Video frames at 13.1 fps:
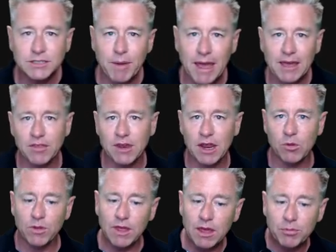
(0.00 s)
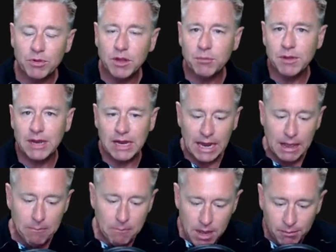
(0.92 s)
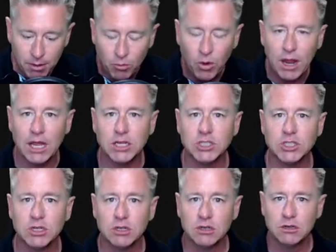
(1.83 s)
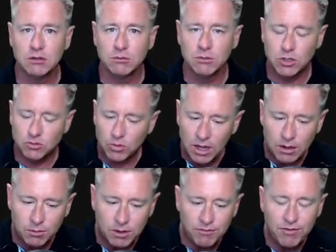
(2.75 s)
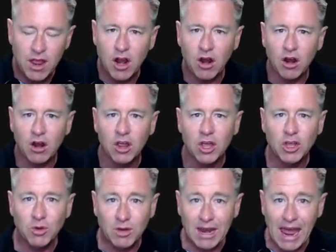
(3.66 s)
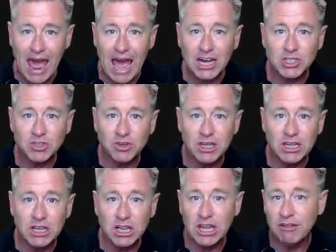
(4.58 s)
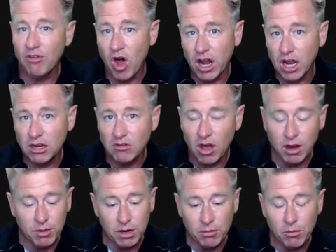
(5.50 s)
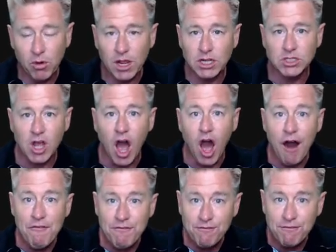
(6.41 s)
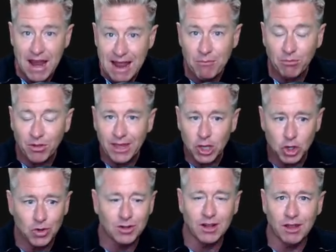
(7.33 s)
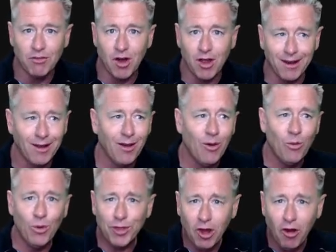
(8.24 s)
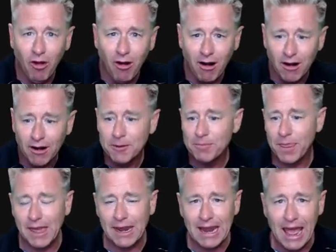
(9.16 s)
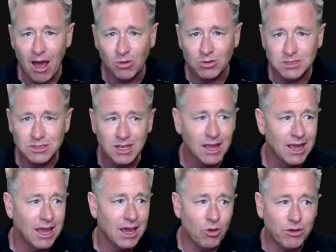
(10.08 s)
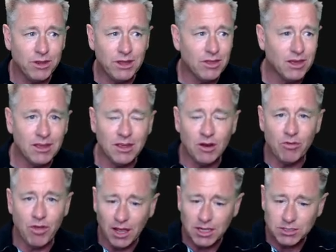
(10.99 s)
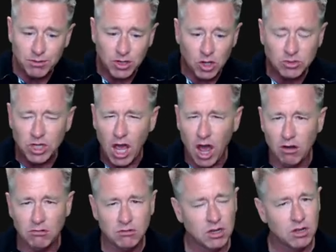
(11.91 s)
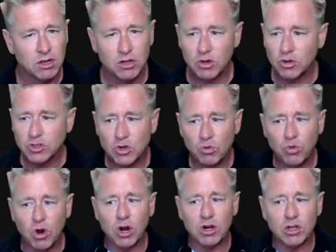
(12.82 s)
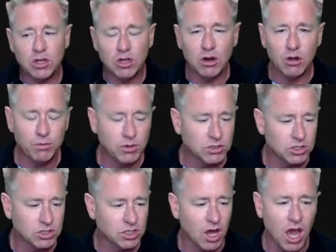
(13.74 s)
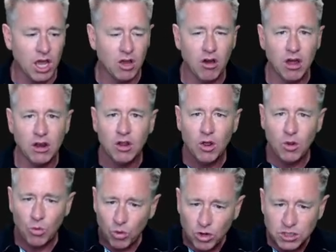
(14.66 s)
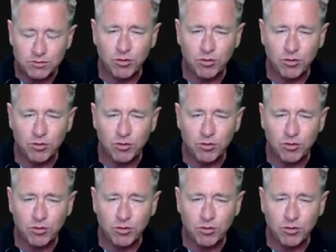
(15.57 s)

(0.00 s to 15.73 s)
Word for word: back in the day when they implemented a minimum wage, because we had to be fair, you could actually live on it on a minimum wage. A family could live on it with a car, and a house. And only the, you know, the husband goes out, goes to work, you know, puts his tie on, works